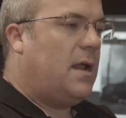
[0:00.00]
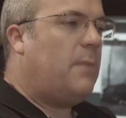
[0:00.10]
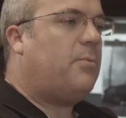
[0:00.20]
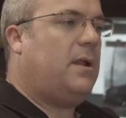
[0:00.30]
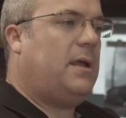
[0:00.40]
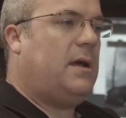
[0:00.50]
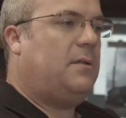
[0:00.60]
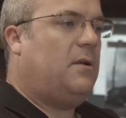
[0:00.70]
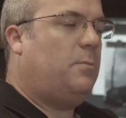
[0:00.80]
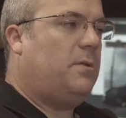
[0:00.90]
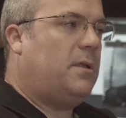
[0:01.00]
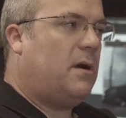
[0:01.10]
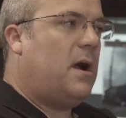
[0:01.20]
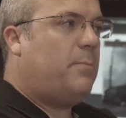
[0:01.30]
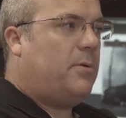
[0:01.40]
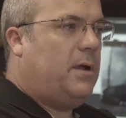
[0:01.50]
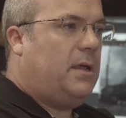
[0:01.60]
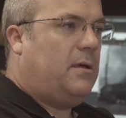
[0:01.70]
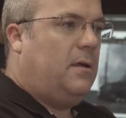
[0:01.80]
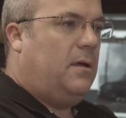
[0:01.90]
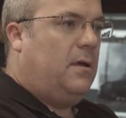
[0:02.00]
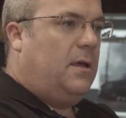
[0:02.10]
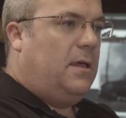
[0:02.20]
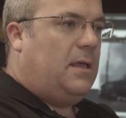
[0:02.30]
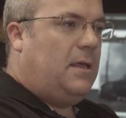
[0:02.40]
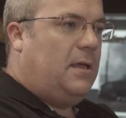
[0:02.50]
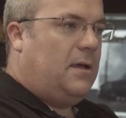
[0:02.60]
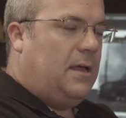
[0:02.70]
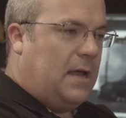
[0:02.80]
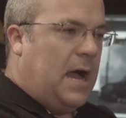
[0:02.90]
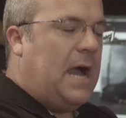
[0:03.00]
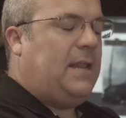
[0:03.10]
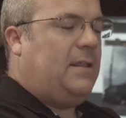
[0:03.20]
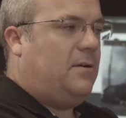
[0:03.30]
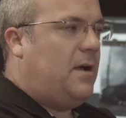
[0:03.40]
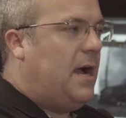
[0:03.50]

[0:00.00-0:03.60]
are not operating out in the open. They're operating in hiding.